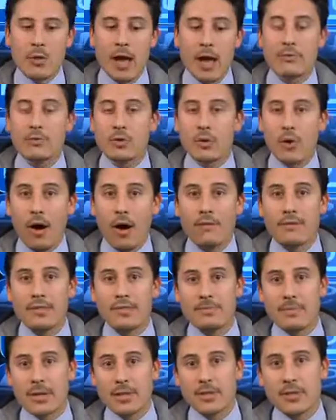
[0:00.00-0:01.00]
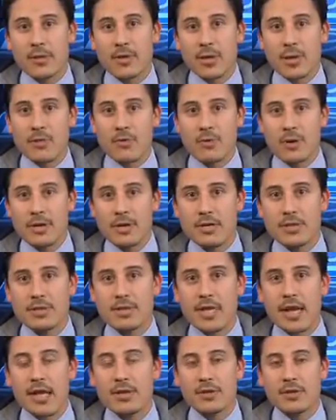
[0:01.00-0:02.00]
You have to obviously make sure that you
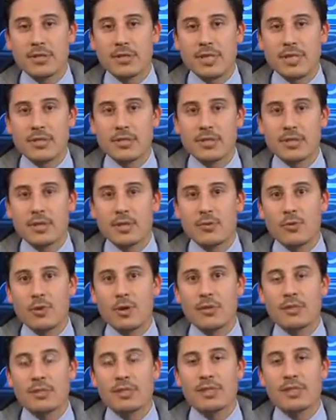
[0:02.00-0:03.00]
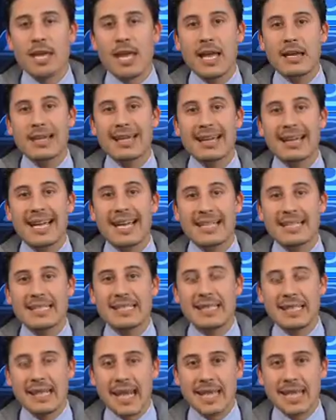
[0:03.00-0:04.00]
understand your district, you understand the
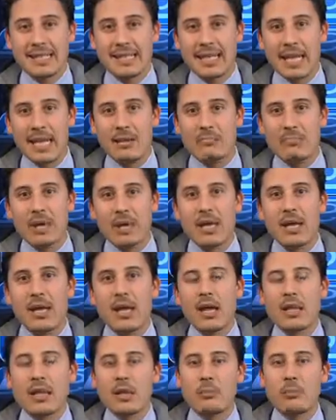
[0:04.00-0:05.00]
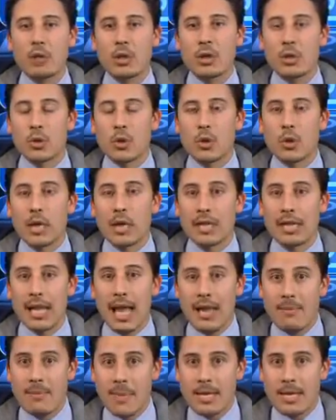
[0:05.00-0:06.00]
landscape, the political
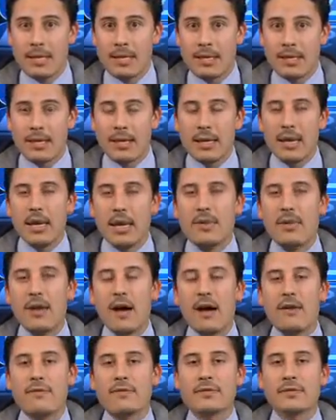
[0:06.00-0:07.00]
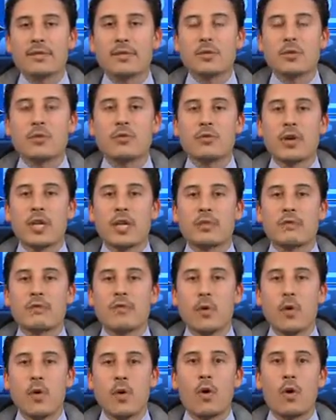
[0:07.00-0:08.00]
climate in the office that you're running
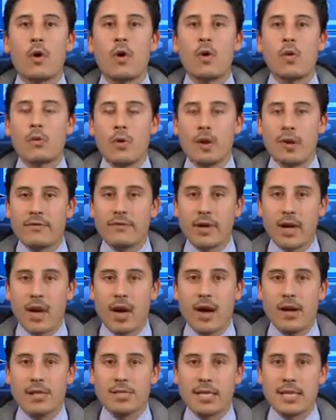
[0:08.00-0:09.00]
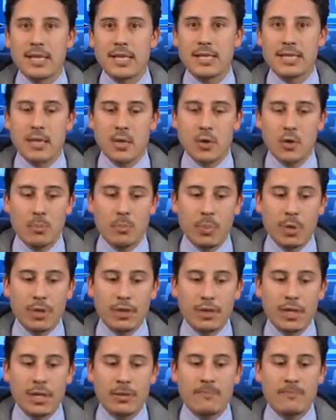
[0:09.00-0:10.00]
for, or whatever cause it is that you're
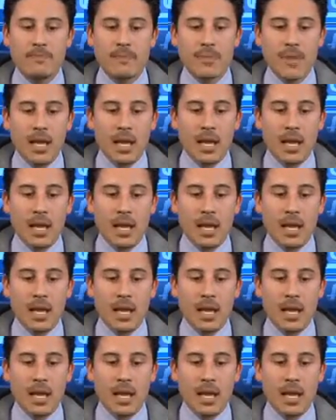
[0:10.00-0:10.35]
pushing.